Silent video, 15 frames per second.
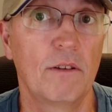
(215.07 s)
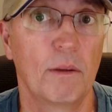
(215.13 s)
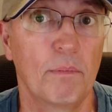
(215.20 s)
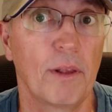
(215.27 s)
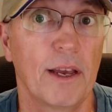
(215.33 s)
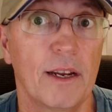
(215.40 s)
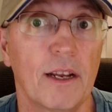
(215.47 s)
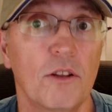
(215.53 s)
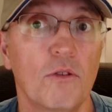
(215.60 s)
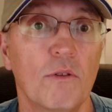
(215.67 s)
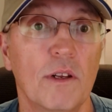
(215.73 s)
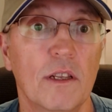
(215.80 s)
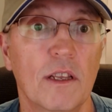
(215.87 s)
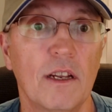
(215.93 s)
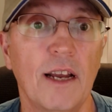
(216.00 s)
planned on
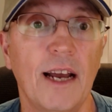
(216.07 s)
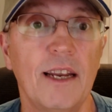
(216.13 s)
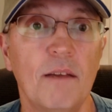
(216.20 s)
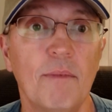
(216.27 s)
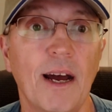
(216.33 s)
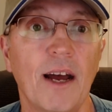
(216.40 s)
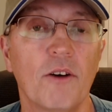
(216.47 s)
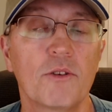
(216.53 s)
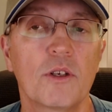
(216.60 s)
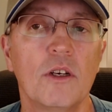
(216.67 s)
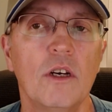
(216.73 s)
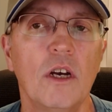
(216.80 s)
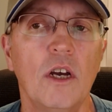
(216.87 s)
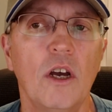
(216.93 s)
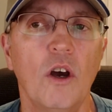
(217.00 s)
doing the 90 miles.
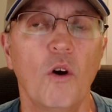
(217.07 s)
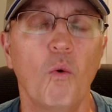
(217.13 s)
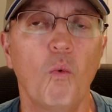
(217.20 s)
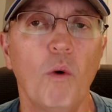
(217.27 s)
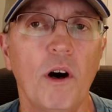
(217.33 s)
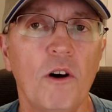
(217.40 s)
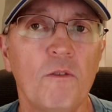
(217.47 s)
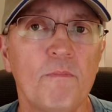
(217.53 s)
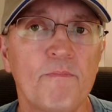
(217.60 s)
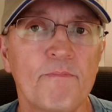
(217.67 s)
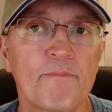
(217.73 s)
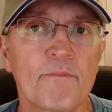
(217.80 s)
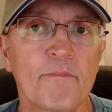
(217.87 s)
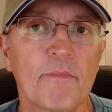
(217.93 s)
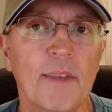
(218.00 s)
Well,
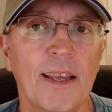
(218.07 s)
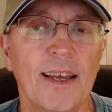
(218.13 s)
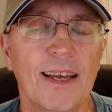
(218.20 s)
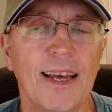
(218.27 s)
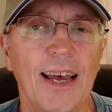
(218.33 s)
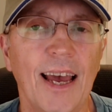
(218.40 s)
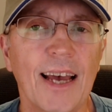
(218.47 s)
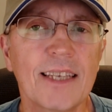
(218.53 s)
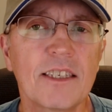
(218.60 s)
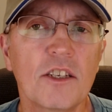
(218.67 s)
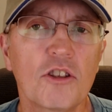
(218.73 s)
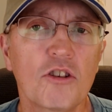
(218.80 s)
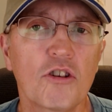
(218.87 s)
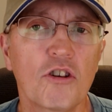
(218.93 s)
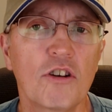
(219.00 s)
as
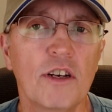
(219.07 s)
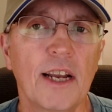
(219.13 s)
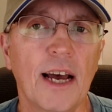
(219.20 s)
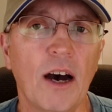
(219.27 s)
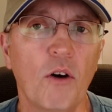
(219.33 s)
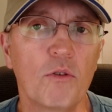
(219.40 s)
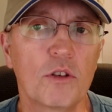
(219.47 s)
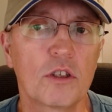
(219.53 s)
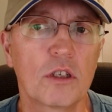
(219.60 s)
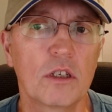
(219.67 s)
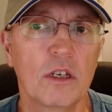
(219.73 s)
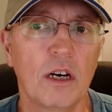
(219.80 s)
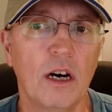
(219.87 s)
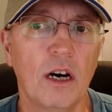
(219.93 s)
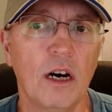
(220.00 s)
it turned out,
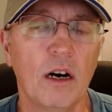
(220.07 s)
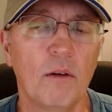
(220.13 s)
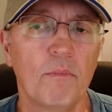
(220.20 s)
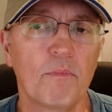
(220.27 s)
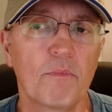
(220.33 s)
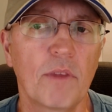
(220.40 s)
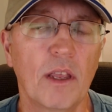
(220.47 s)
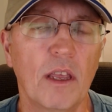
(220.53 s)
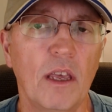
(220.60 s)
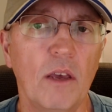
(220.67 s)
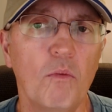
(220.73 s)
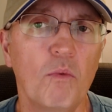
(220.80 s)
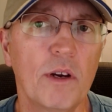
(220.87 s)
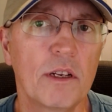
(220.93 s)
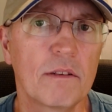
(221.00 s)
he
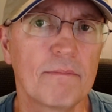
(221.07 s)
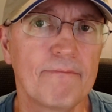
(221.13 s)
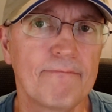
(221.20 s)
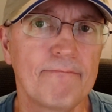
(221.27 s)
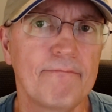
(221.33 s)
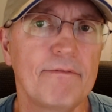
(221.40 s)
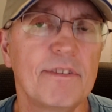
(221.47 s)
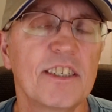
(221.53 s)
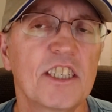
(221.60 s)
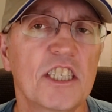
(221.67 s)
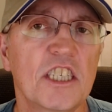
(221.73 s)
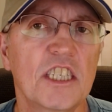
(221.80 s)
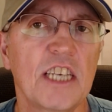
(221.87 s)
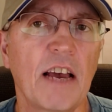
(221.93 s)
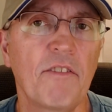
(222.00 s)
went
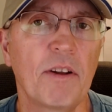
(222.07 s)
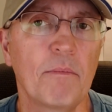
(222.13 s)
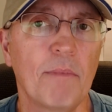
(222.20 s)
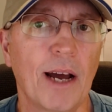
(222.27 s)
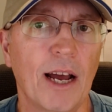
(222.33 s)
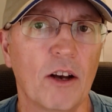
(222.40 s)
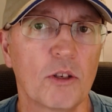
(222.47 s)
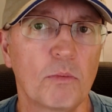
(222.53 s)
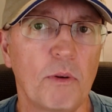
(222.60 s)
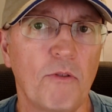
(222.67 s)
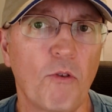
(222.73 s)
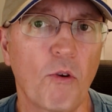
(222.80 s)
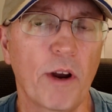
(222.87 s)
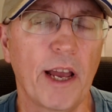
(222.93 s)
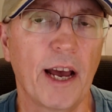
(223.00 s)
7 miles
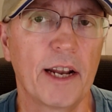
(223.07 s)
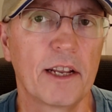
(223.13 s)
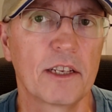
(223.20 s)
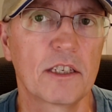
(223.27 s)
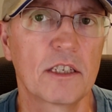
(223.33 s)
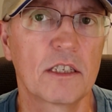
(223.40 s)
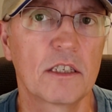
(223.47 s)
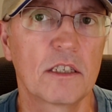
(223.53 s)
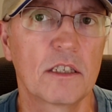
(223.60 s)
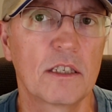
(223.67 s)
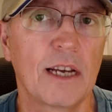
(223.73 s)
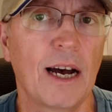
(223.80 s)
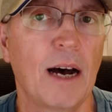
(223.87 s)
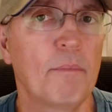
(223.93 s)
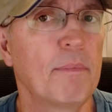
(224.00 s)
before he had to
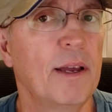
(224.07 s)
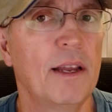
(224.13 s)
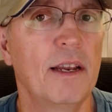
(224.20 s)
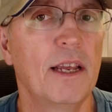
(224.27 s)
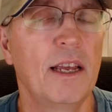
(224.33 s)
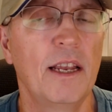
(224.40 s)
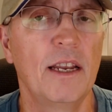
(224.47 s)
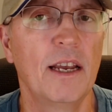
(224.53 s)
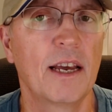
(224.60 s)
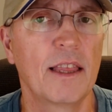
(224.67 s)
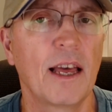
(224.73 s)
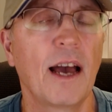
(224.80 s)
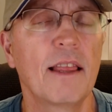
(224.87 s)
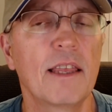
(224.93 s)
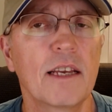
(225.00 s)
stop, and
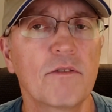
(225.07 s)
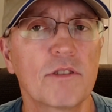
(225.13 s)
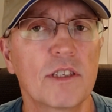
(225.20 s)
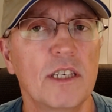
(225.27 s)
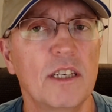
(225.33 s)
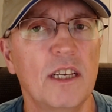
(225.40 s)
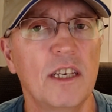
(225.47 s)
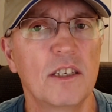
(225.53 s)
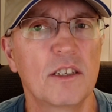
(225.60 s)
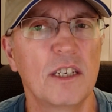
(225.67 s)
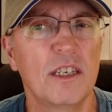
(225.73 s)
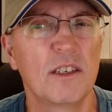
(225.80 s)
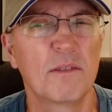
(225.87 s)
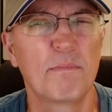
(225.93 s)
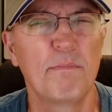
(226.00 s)
I think it was
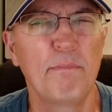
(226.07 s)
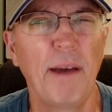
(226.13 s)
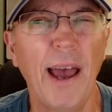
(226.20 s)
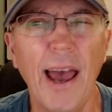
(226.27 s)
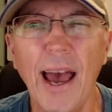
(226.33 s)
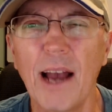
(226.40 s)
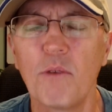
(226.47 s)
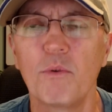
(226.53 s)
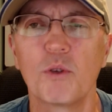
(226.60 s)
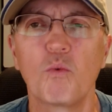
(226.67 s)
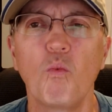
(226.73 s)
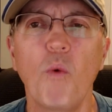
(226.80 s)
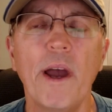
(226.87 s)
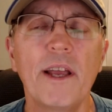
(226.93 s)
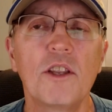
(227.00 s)
his pack was
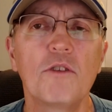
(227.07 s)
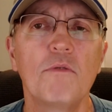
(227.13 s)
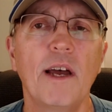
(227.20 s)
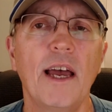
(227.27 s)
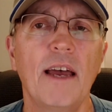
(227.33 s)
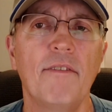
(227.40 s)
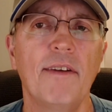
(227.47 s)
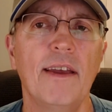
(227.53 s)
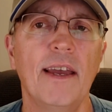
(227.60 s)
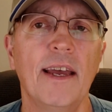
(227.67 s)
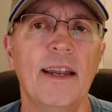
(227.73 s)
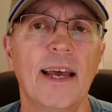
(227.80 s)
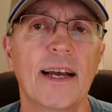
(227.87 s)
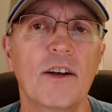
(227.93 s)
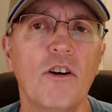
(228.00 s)
way too heavy,
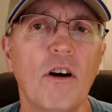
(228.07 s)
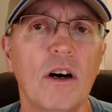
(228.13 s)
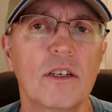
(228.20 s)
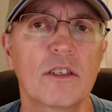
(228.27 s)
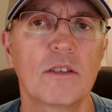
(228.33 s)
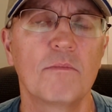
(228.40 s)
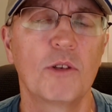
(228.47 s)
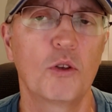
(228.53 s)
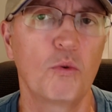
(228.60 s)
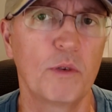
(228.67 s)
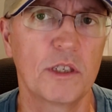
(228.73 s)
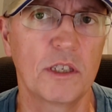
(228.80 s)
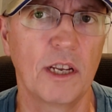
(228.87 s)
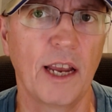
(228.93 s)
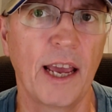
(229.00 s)
and that caused him to
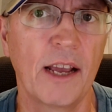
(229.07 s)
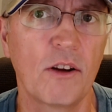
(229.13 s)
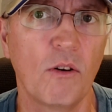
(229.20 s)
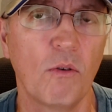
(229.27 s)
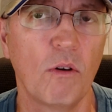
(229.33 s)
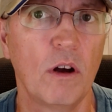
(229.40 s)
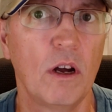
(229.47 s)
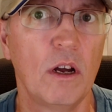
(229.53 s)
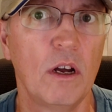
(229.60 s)
twist an ankle